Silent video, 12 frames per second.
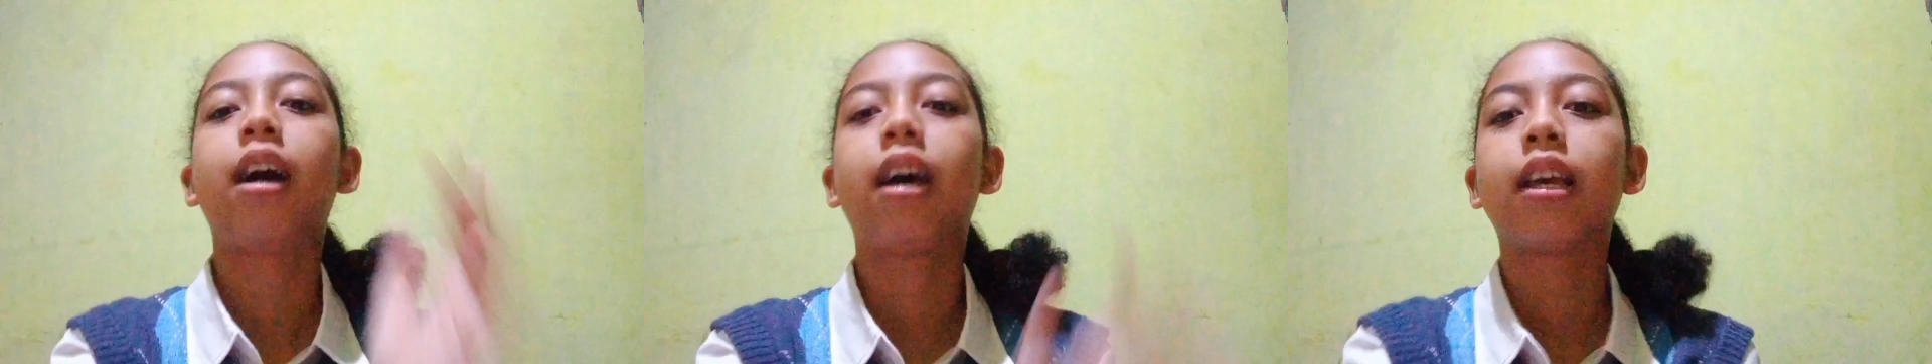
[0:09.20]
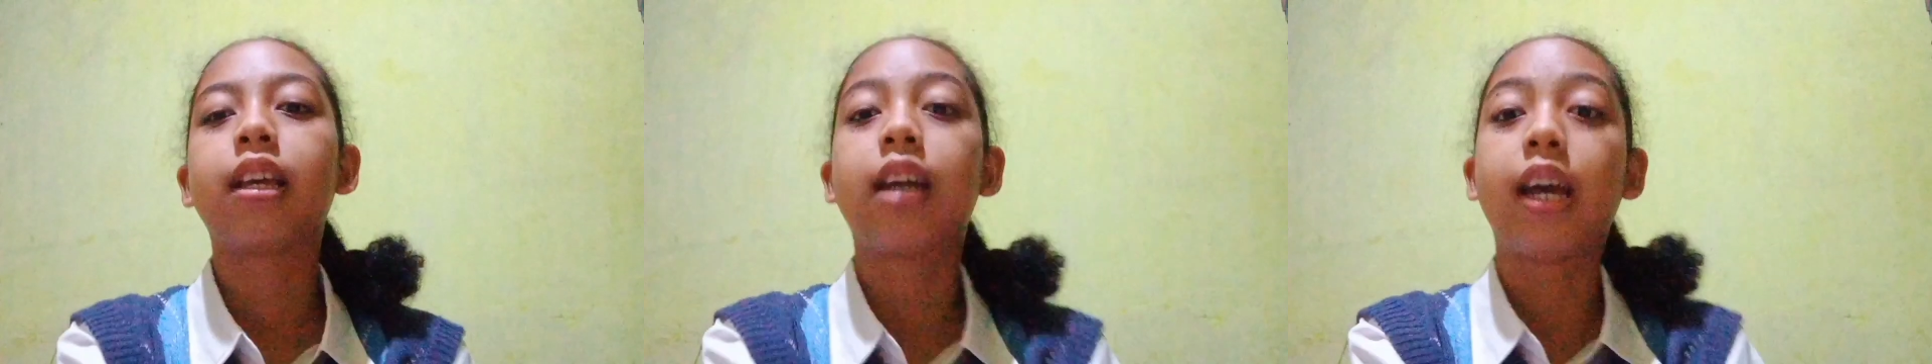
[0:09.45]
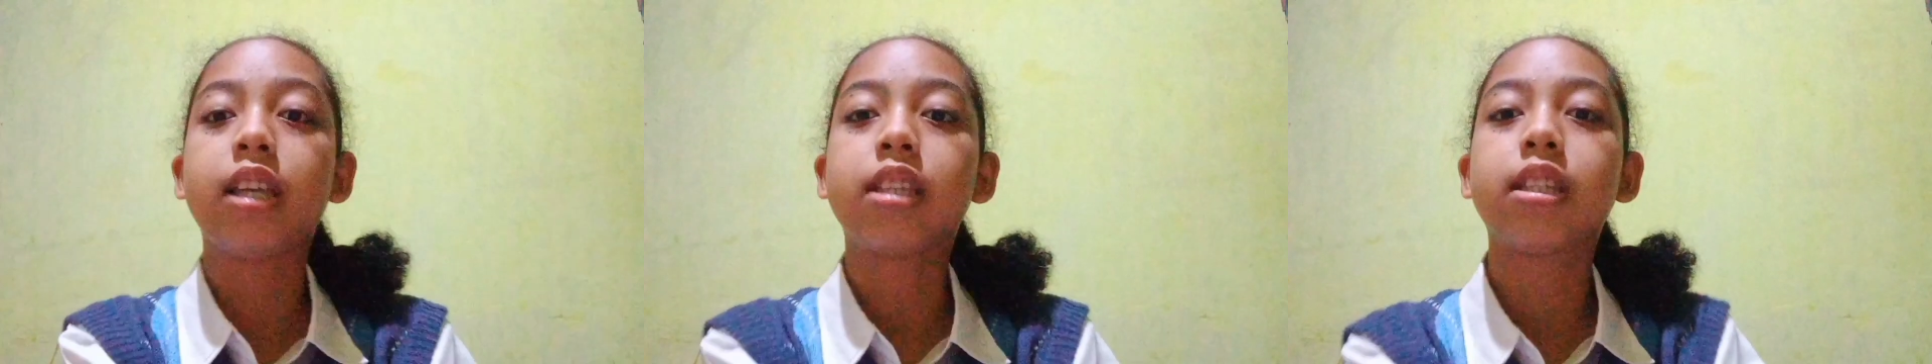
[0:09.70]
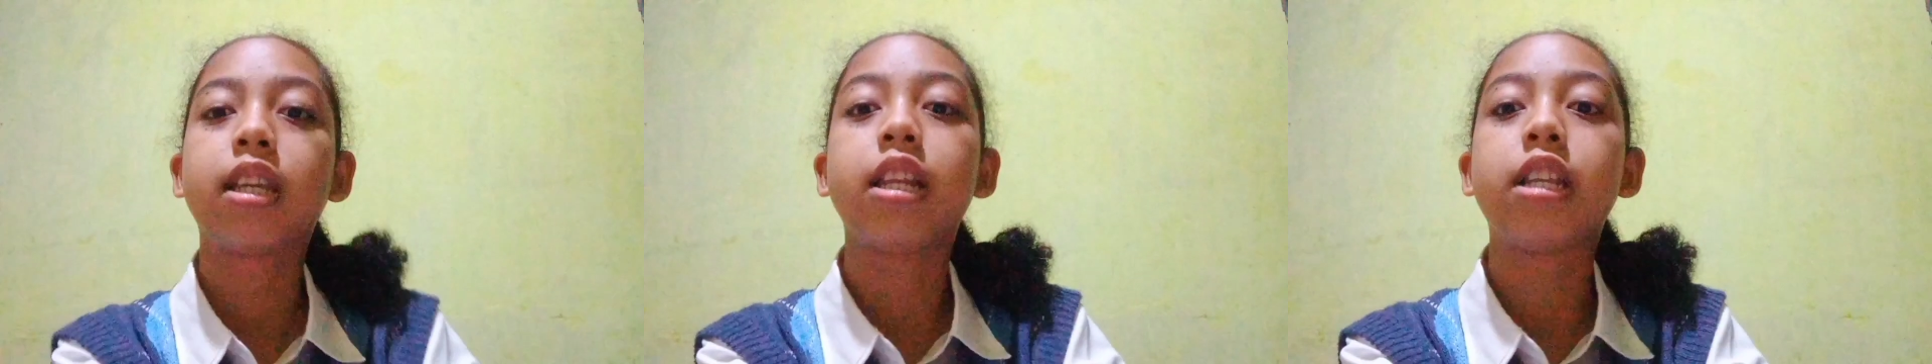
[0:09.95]
Hi guys,
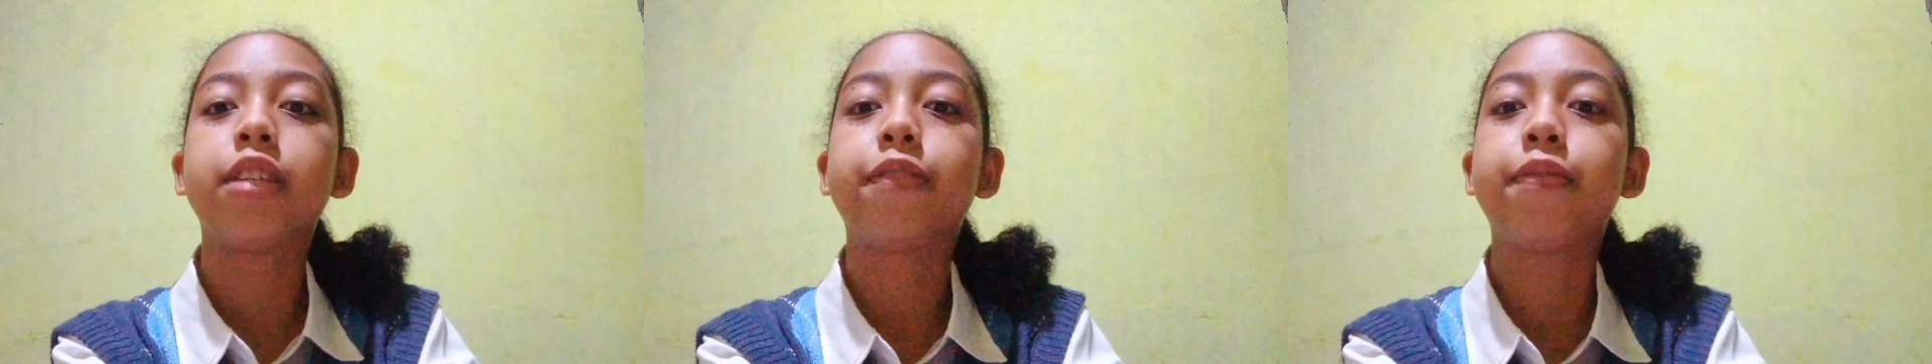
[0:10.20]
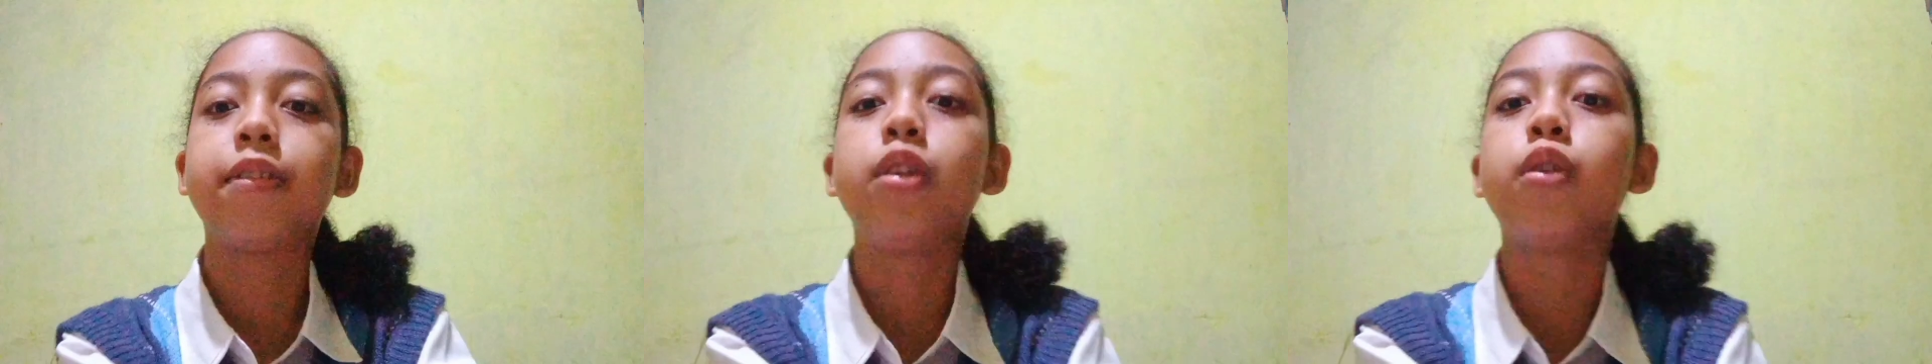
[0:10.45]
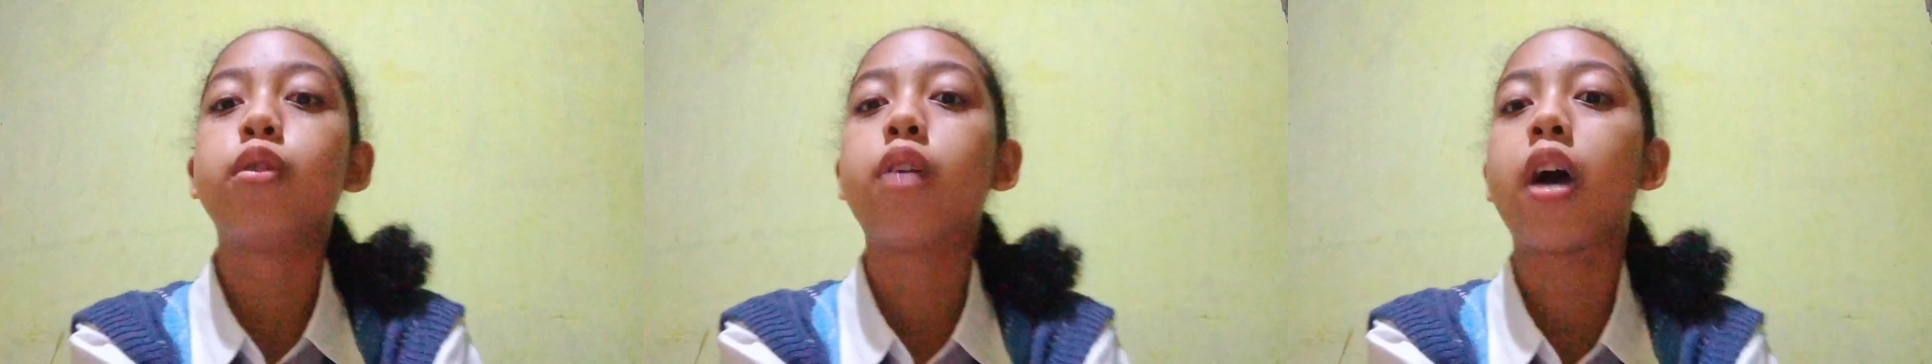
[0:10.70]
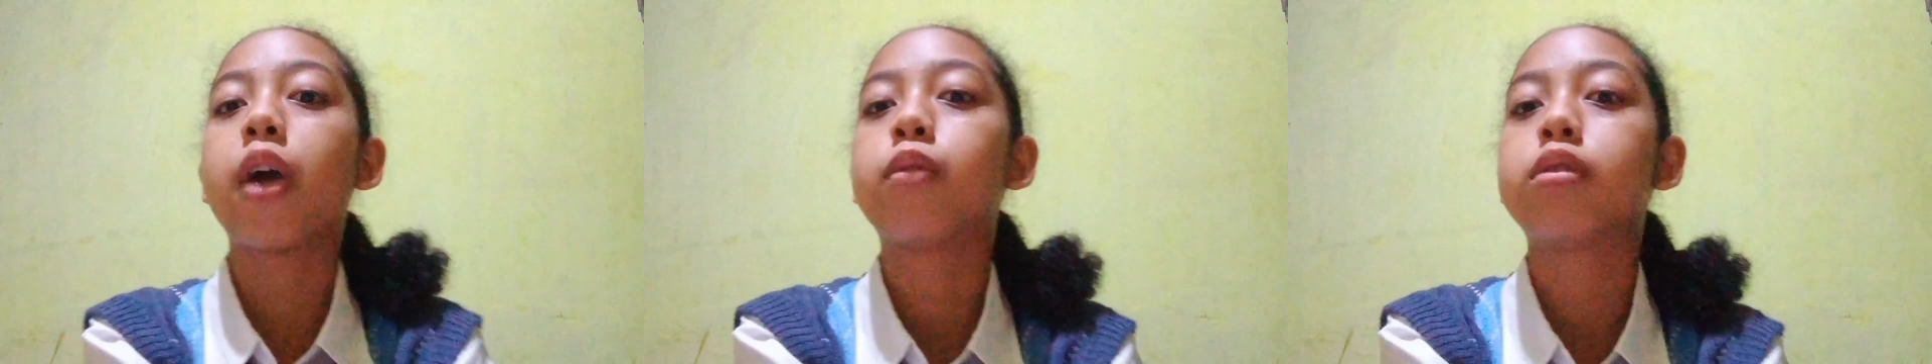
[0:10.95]
in this video I
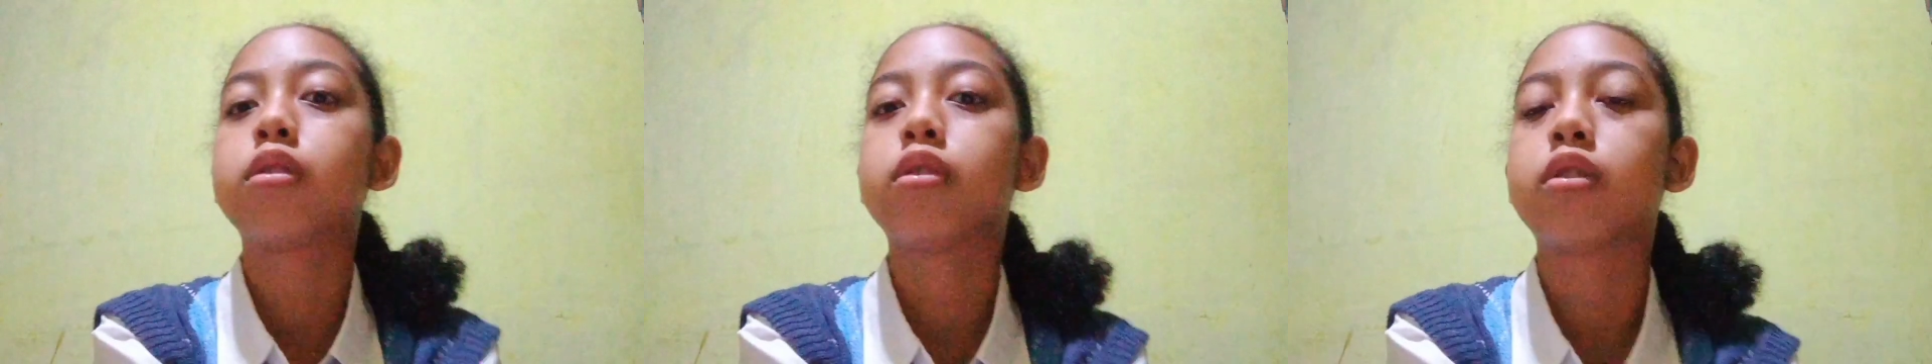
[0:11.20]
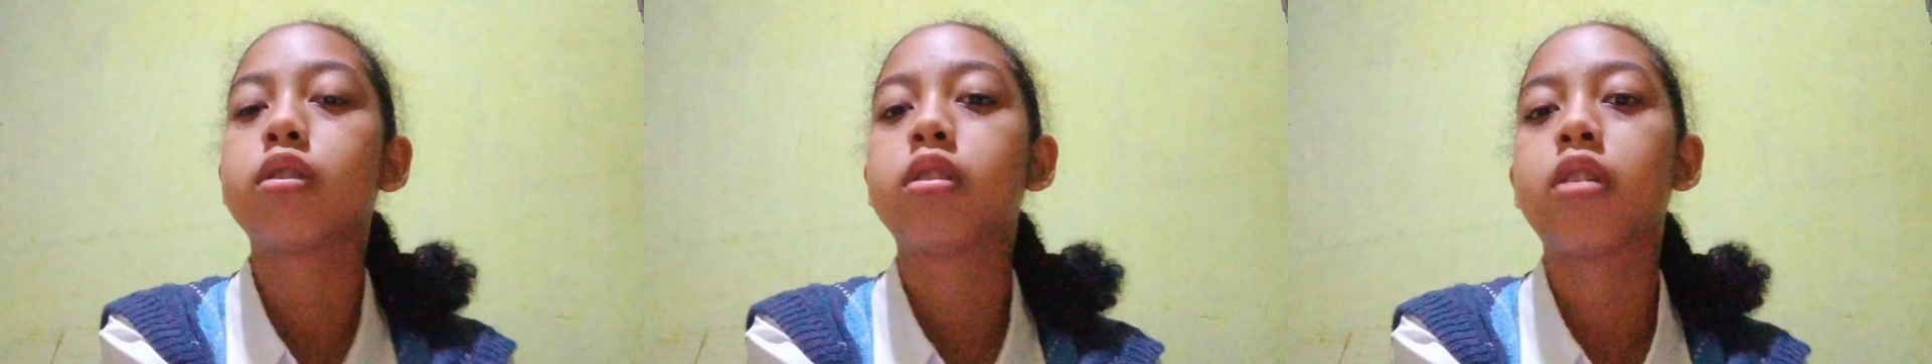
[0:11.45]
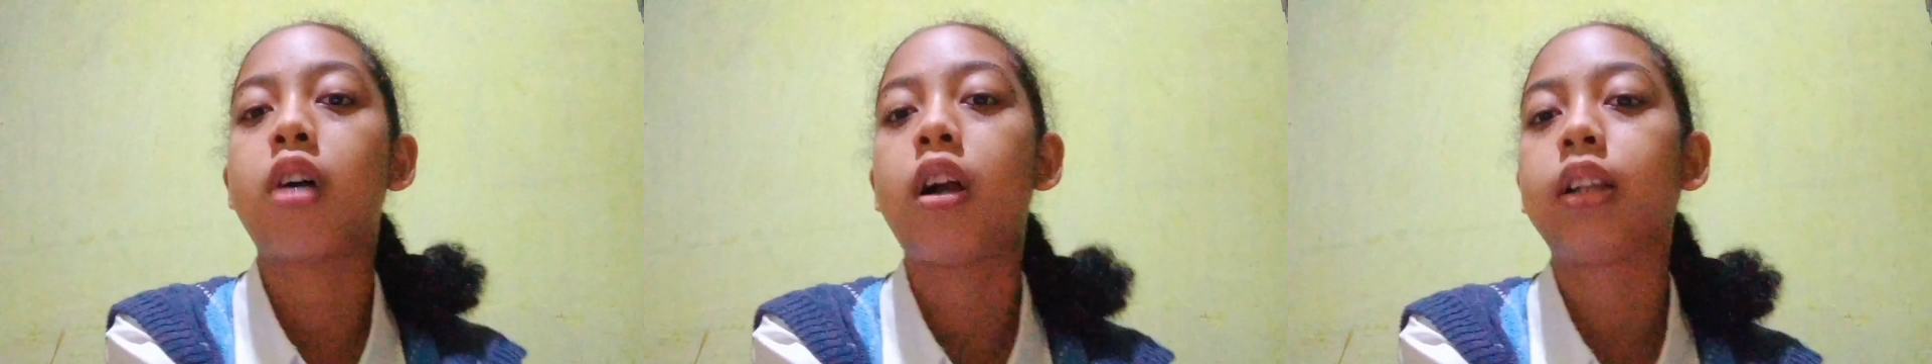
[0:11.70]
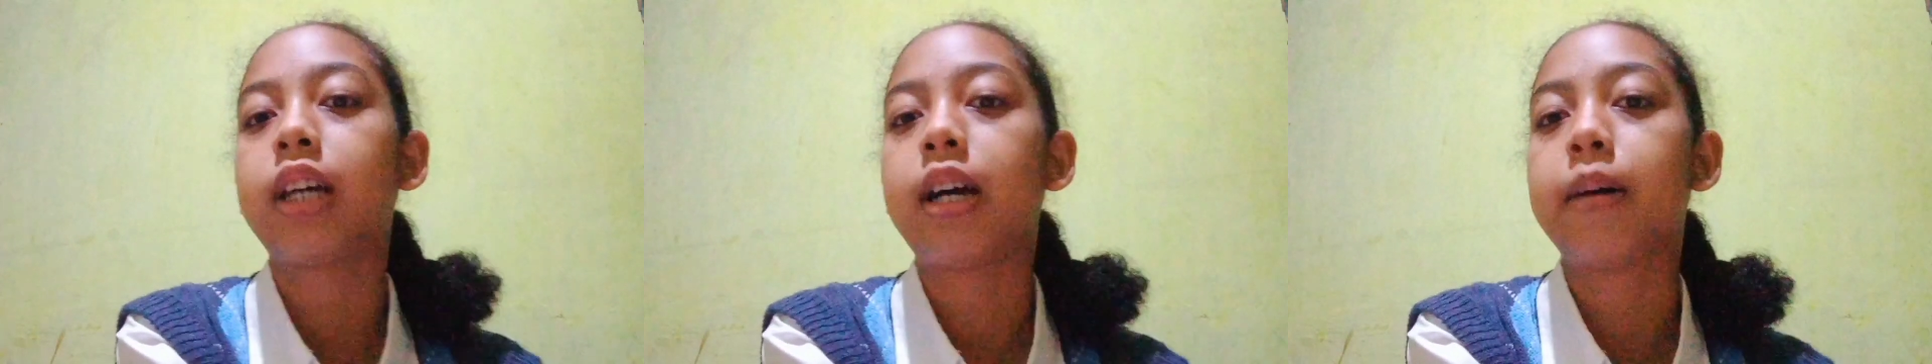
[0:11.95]
want to
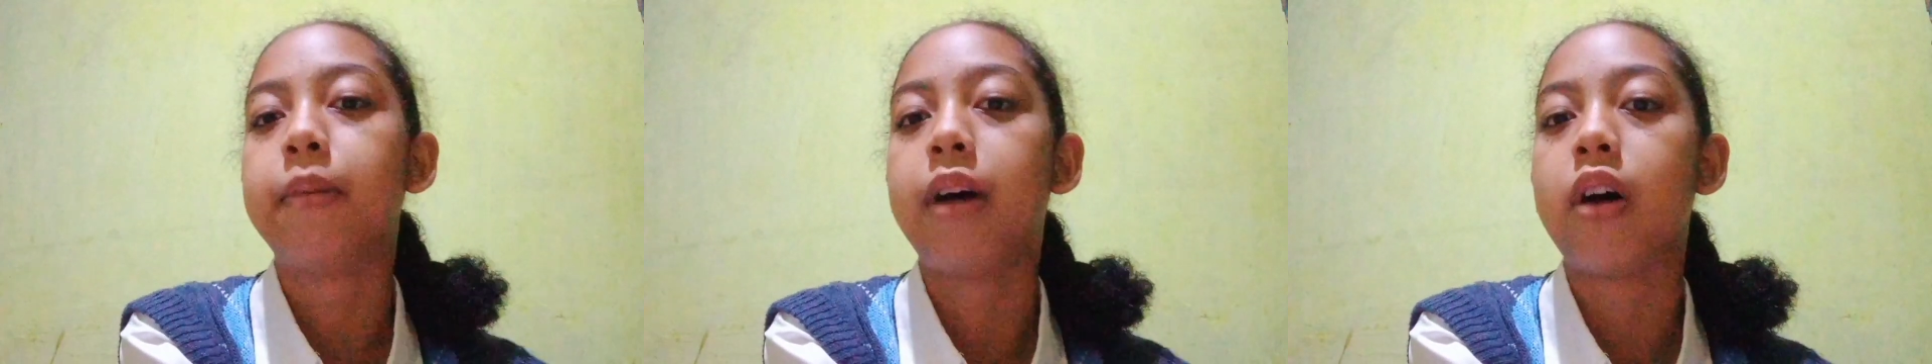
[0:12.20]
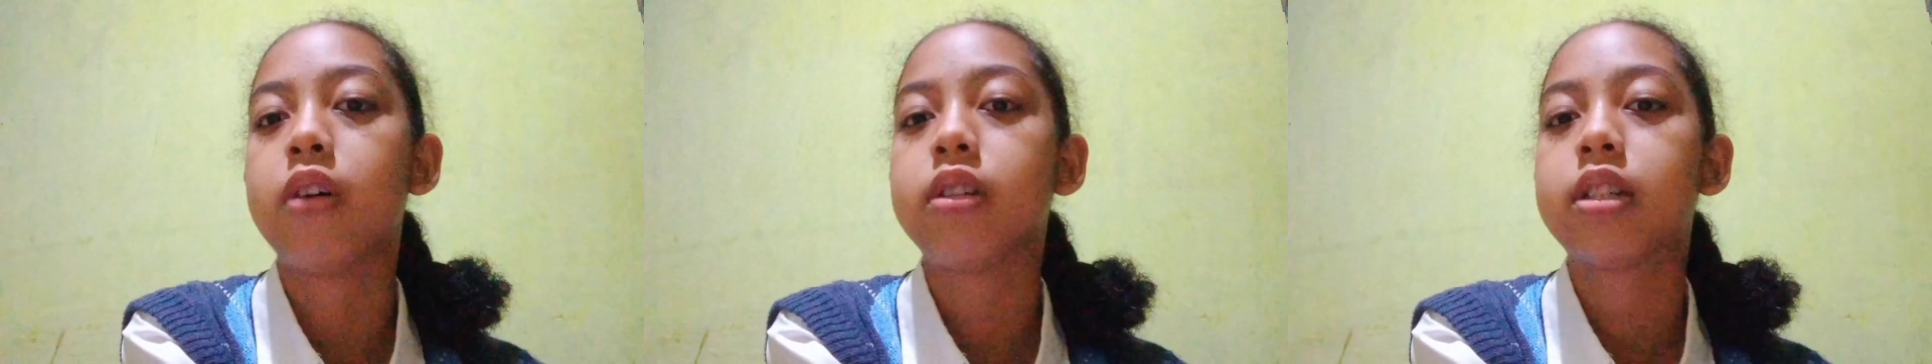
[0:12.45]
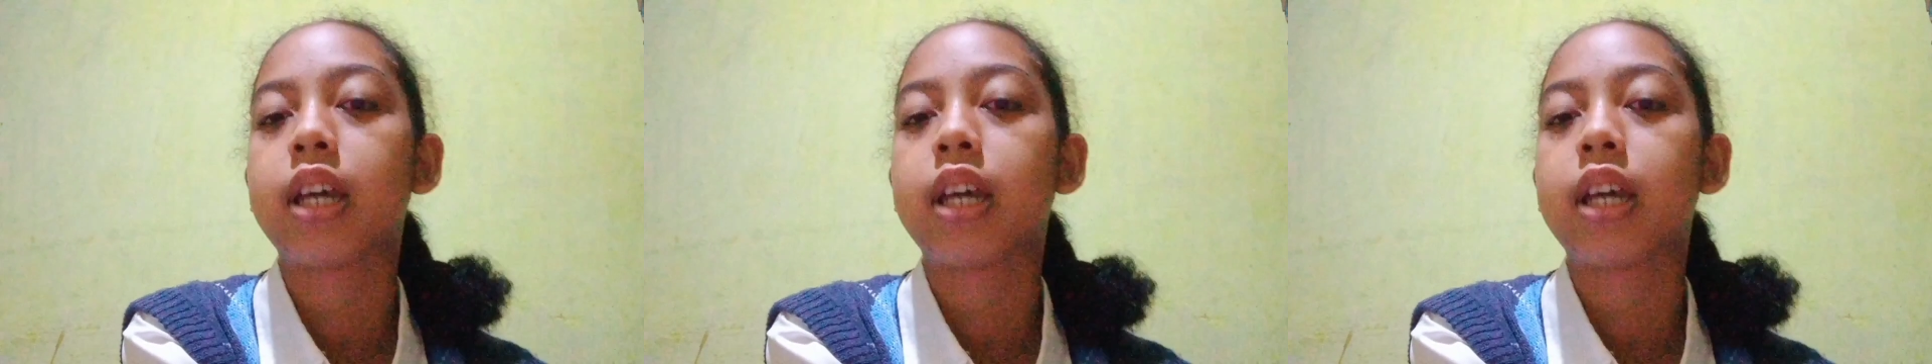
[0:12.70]
talk about